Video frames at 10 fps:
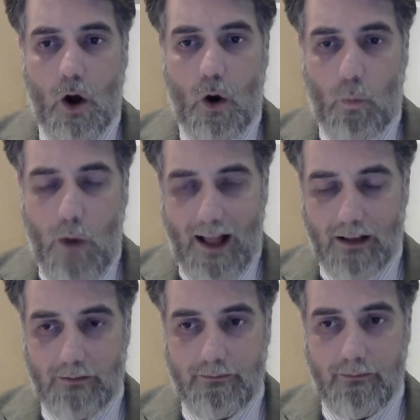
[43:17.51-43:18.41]

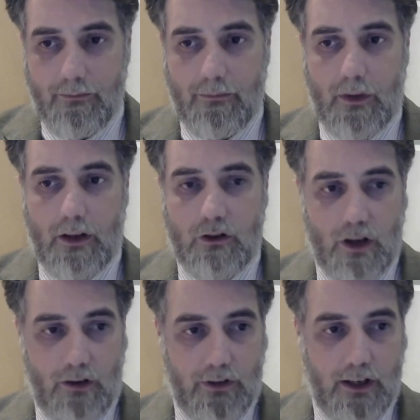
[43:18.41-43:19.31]
Well,
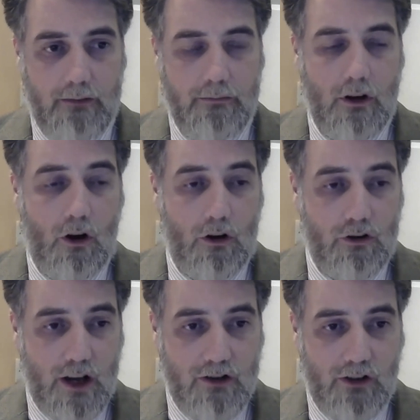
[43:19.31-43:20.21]
cheerfully,
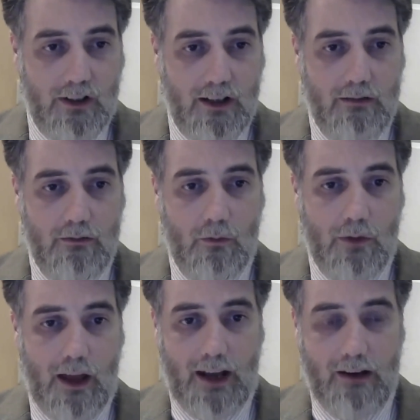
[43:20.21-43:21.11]
conscientiously,
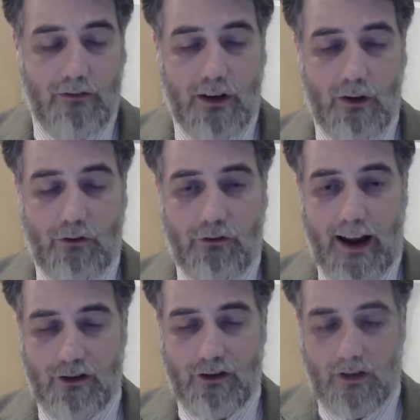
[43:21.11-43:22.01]
without envy or
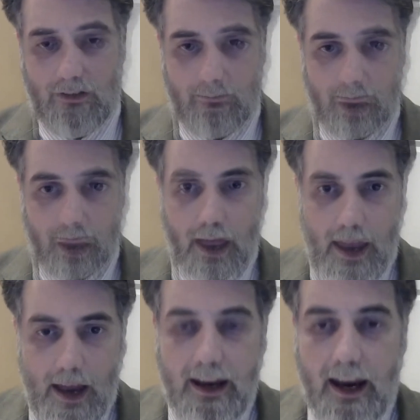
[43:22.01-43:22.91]
factionalism.
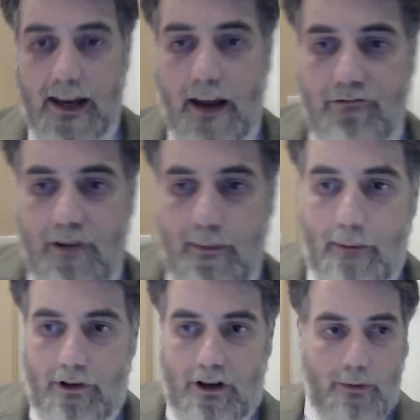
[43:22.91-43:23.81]
Again, every member
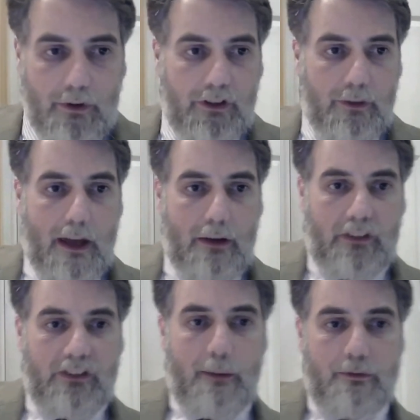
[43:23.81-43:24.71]
of the community, without
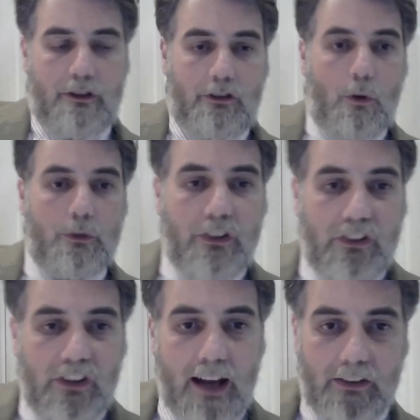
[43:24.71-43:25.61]
exception, is called to
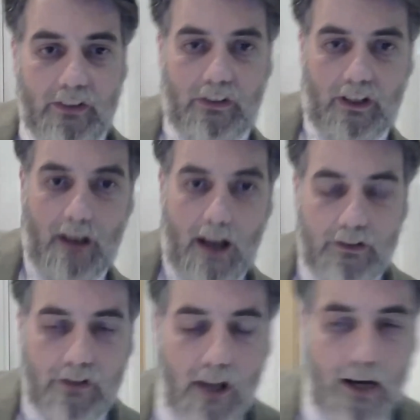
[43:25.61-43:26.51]
sanctity and
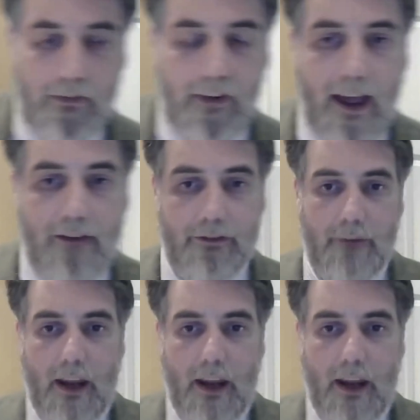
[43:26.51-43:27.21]
to the life of heaven.